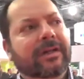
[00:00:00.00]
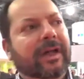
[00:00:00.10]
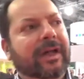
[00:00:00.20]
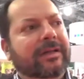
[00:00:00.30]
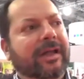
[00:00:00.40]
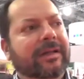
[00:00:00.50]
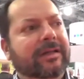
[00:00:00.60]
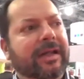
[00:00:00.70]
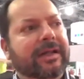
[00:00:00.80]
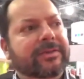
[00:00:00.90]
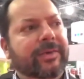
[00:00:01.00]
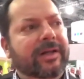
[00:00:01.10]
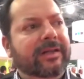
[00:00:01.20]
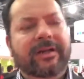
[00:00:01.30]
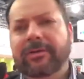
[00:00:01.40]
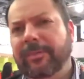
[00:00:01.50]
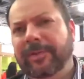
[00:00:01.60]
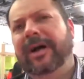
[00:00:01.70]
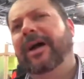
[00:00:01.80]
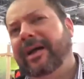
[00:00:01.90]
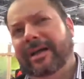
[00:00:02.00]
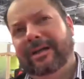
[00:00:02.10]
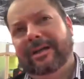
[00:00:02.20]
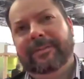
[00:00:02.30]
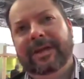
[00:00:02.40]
and, and, and as well, they don't apply in